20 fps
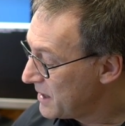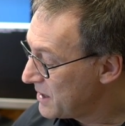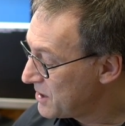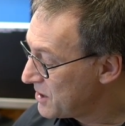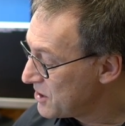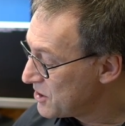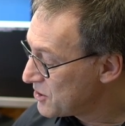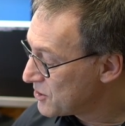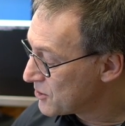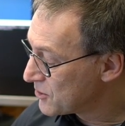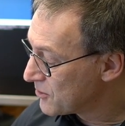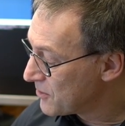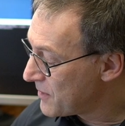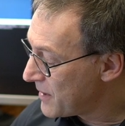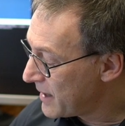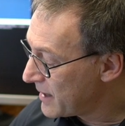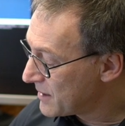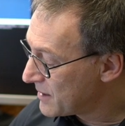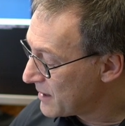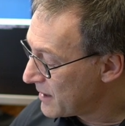It is true
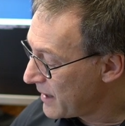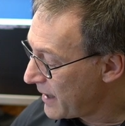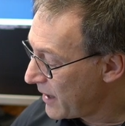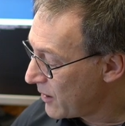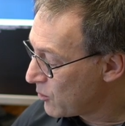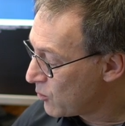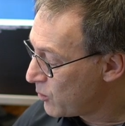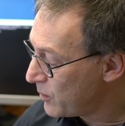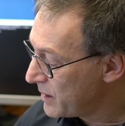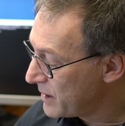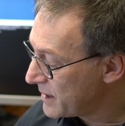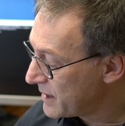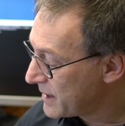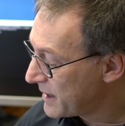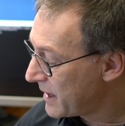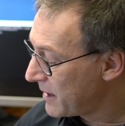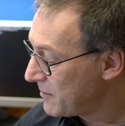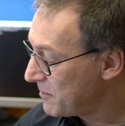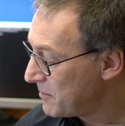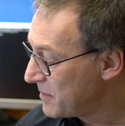that a query
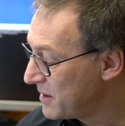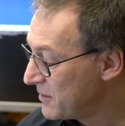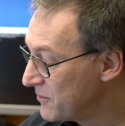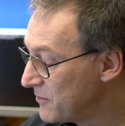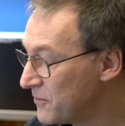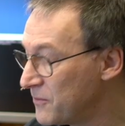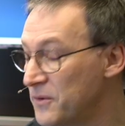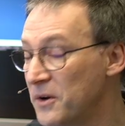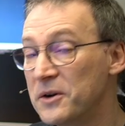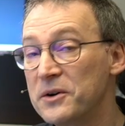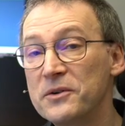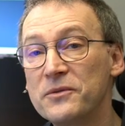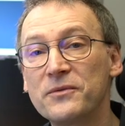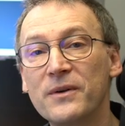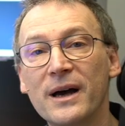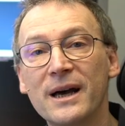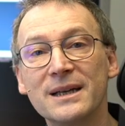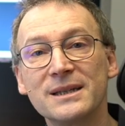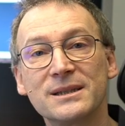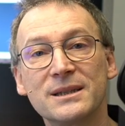can be very
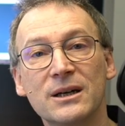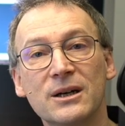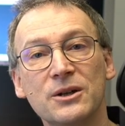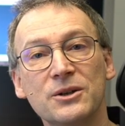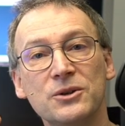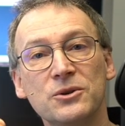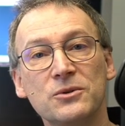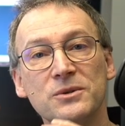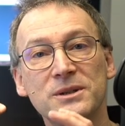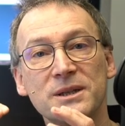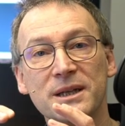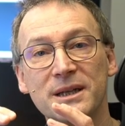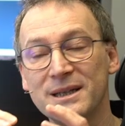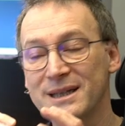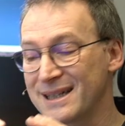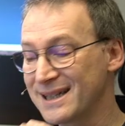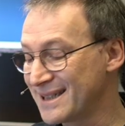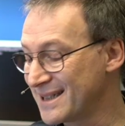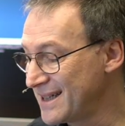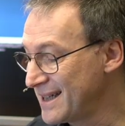fast,
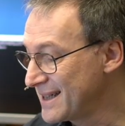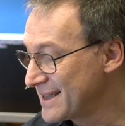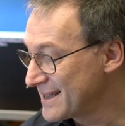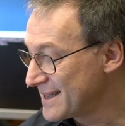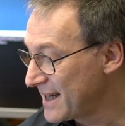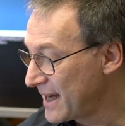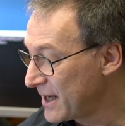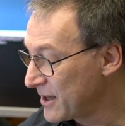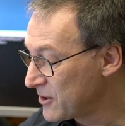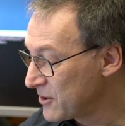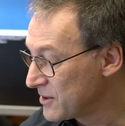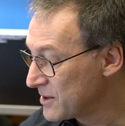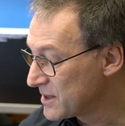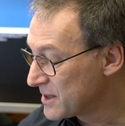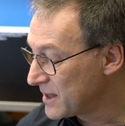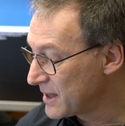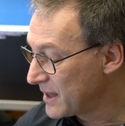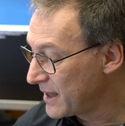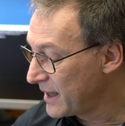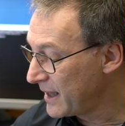using 6
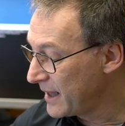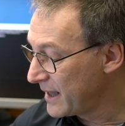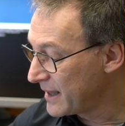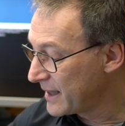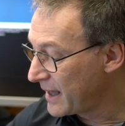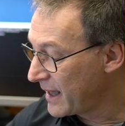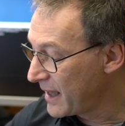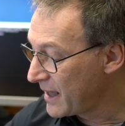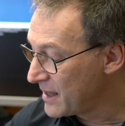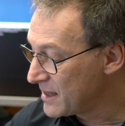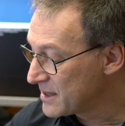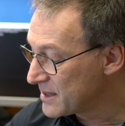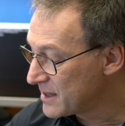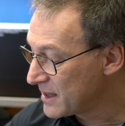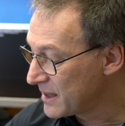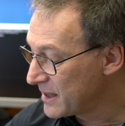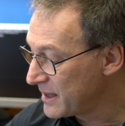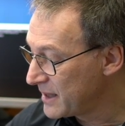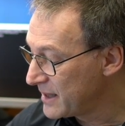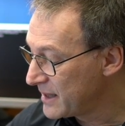seconds against
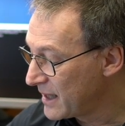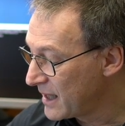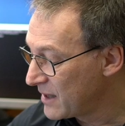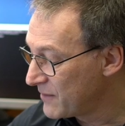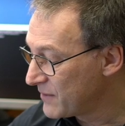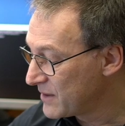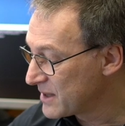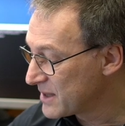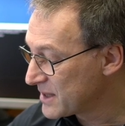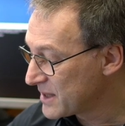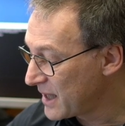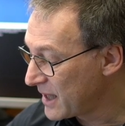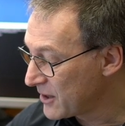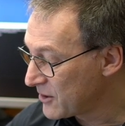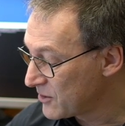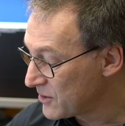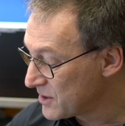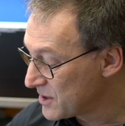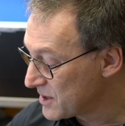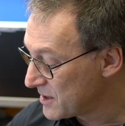11
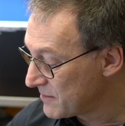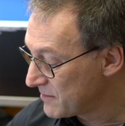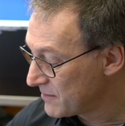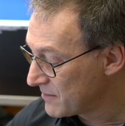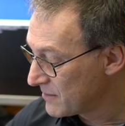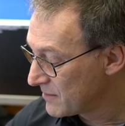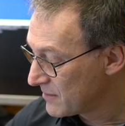seconds